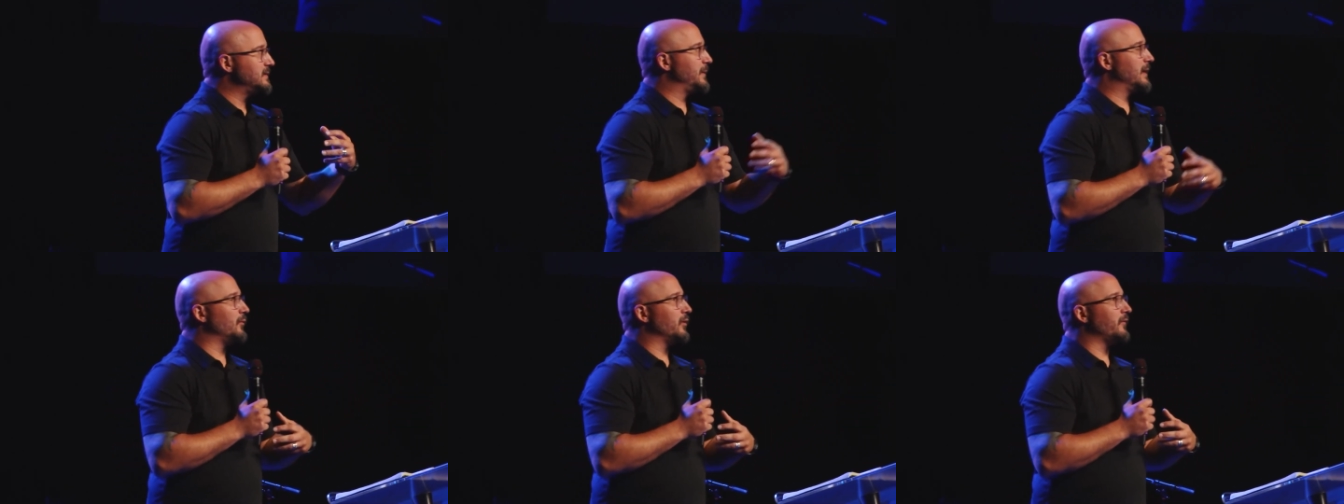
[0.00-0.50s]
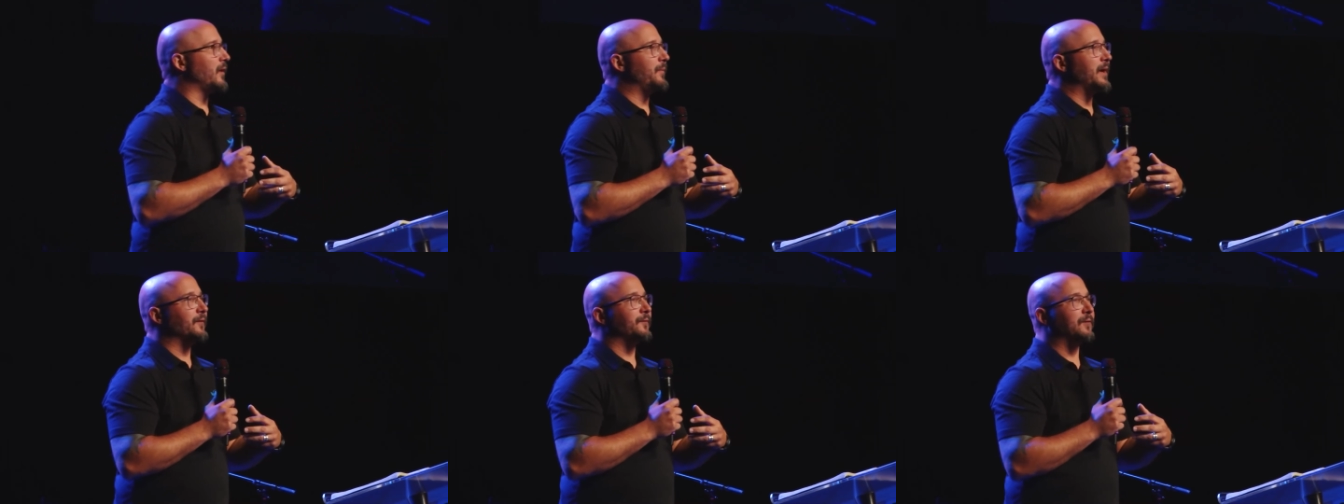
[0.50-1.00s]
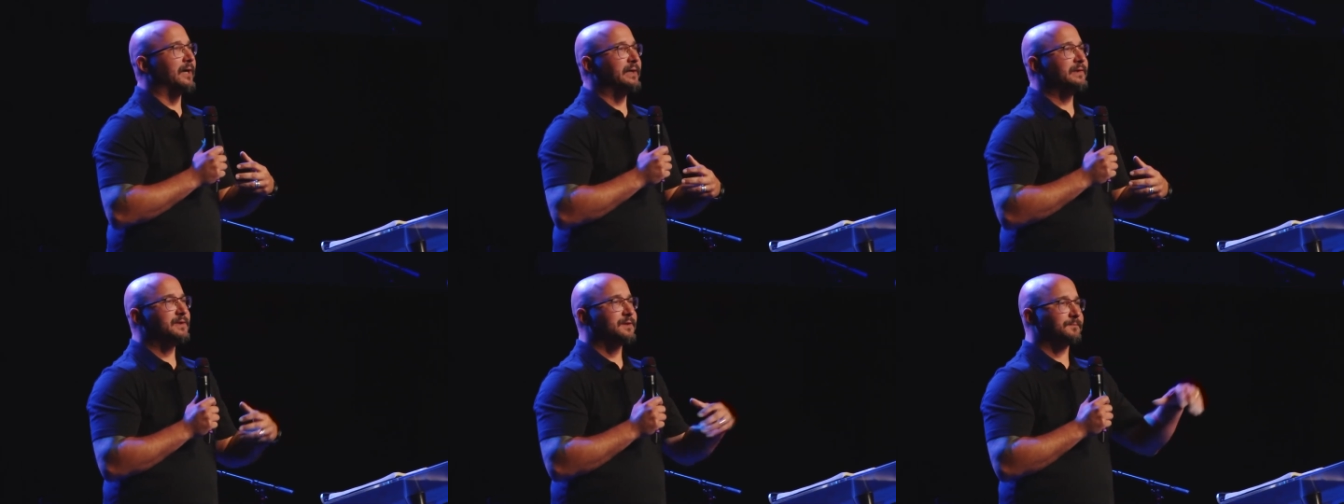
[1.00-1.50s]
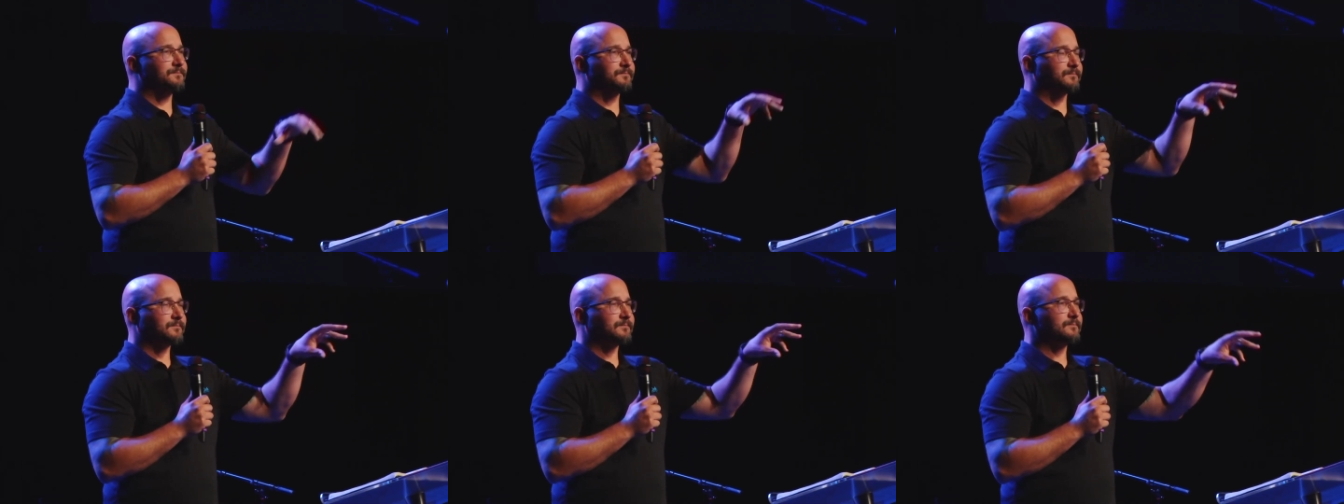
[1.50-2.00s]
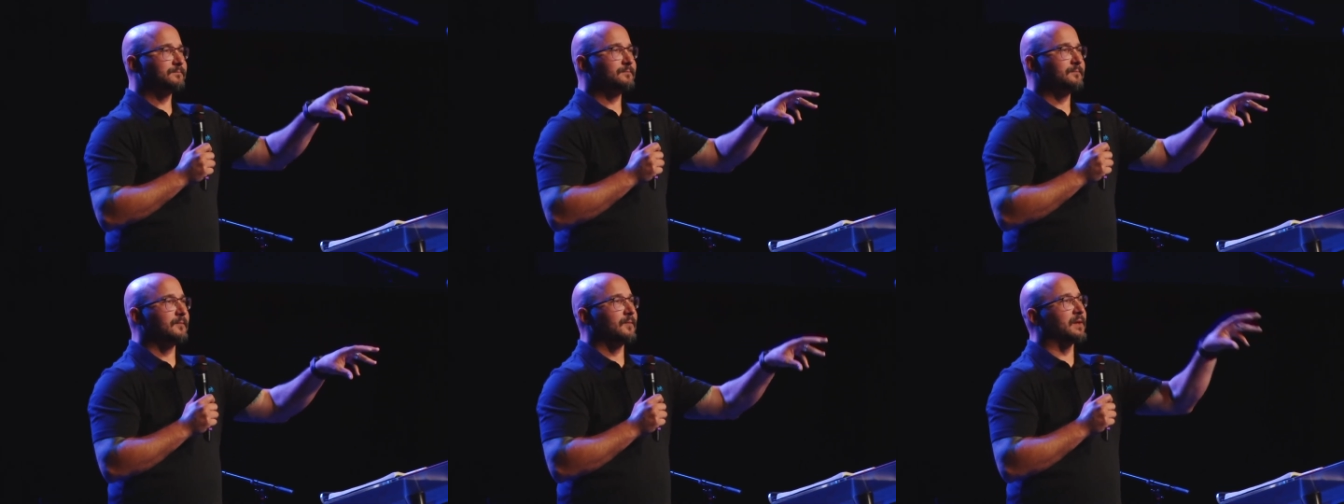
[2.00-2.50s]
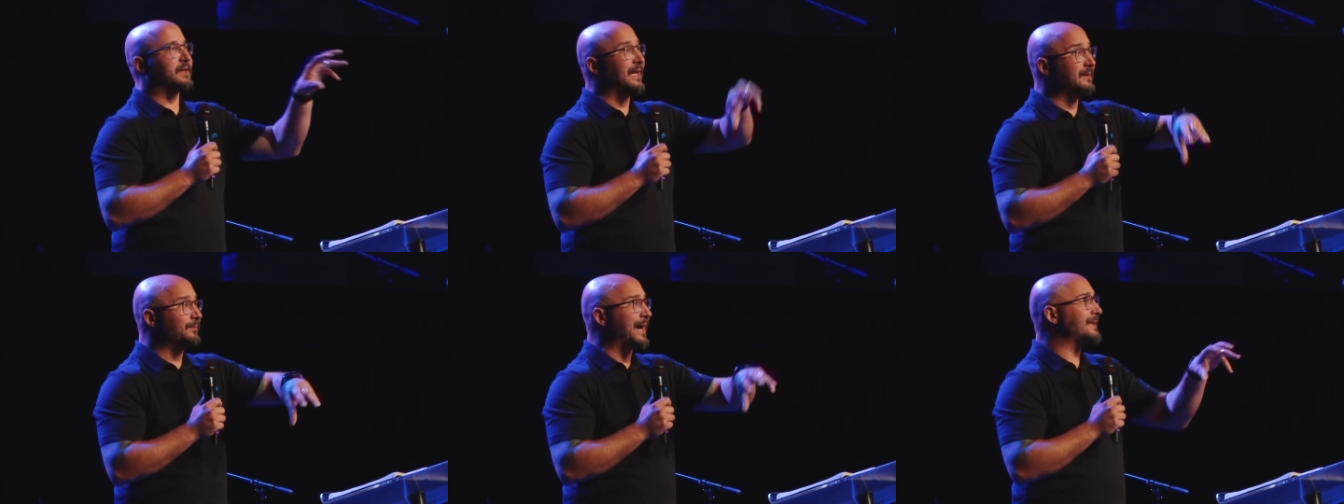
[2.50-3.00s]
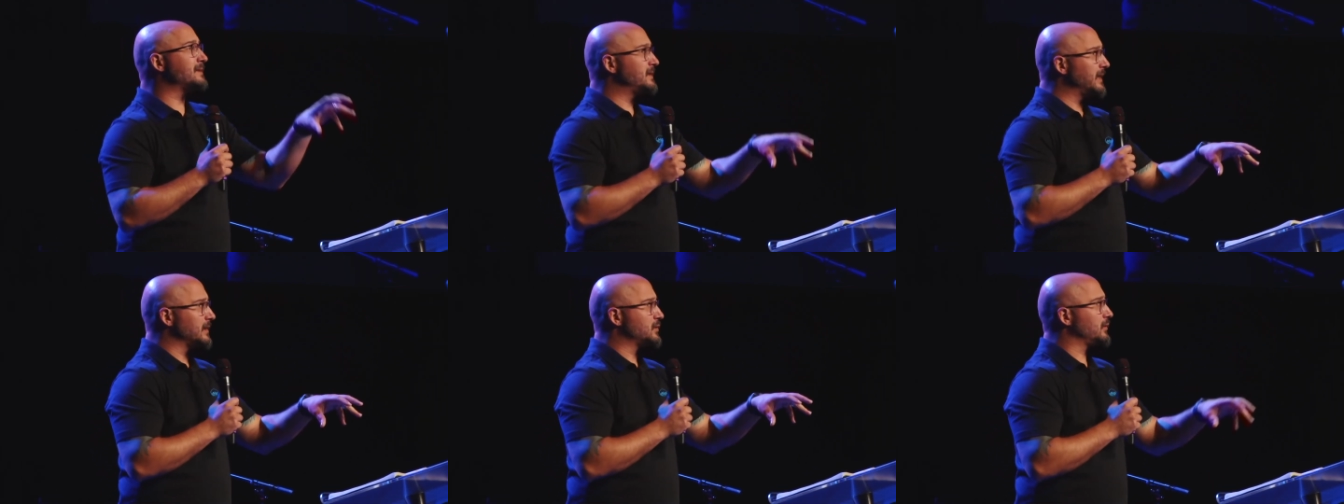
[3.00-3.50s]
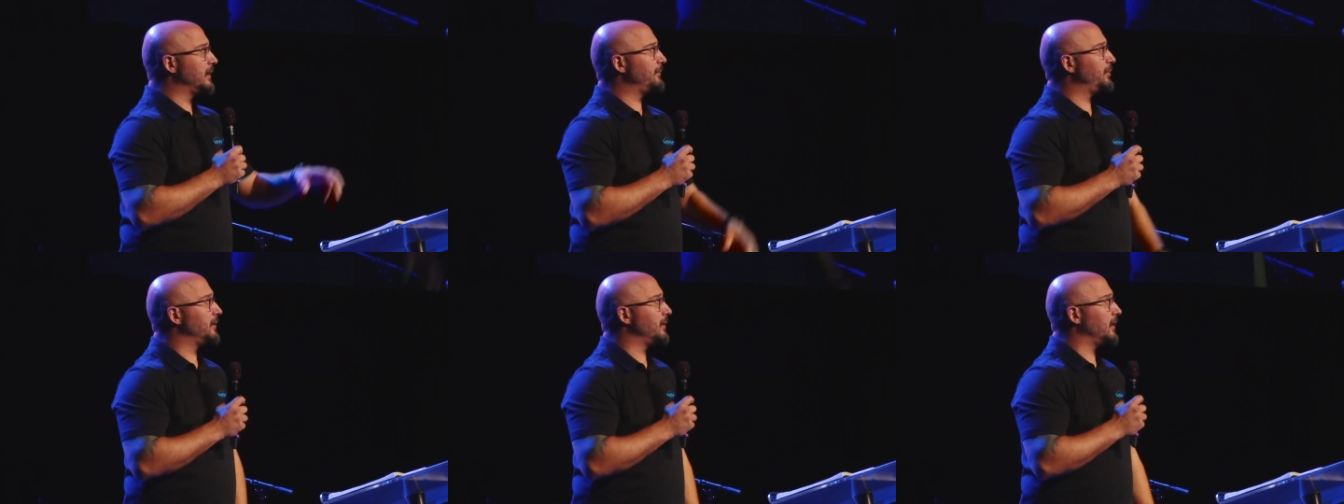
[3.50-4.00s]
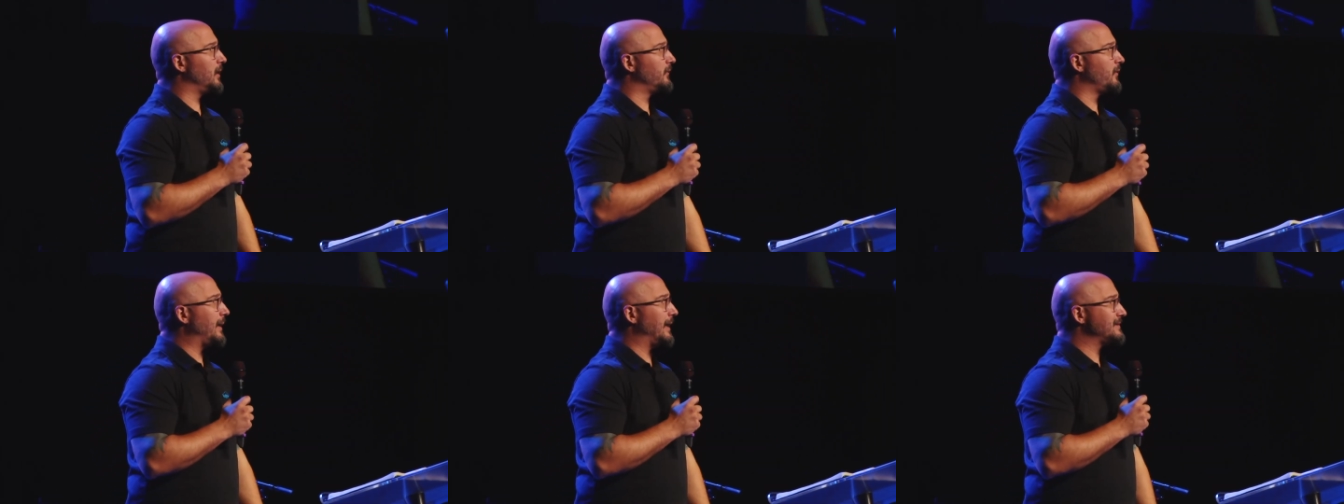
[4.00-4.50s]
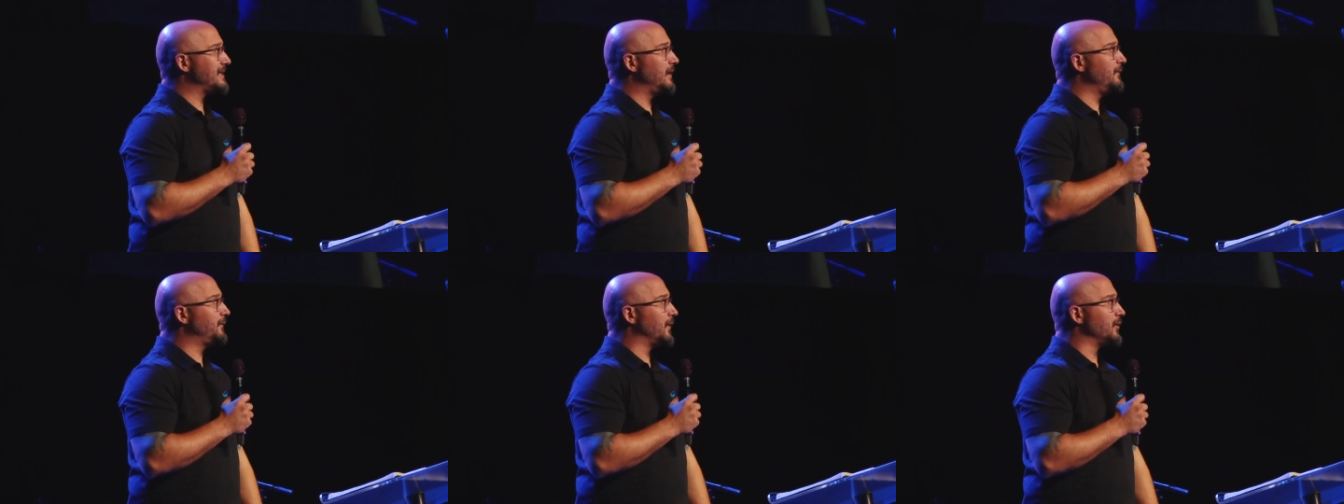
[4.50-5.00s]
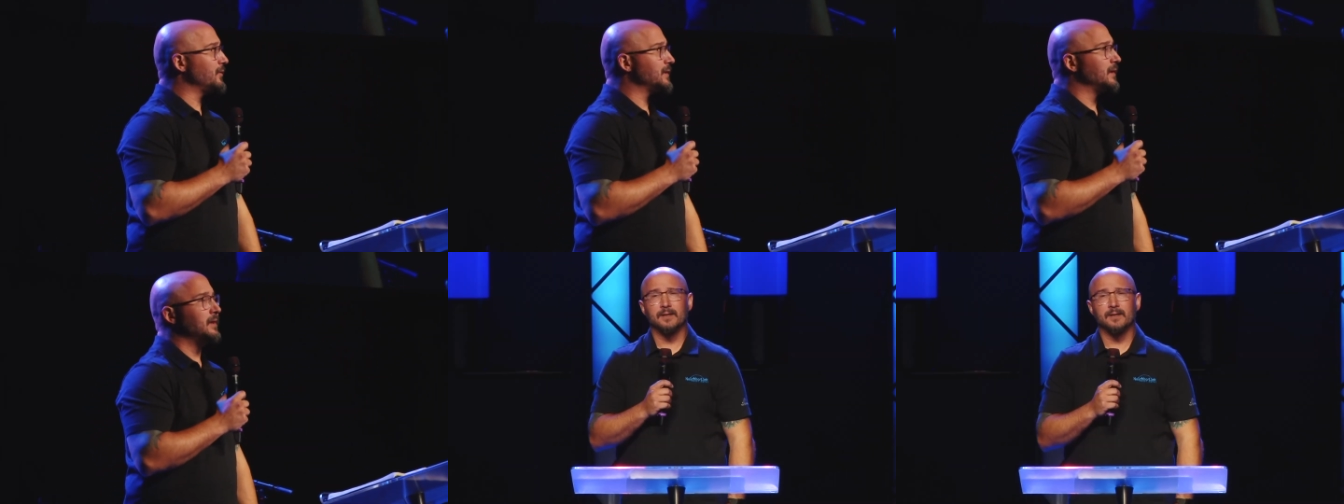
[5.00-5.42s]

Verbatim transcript: He's become one of our better friends came back to take a trip of about 10 folk,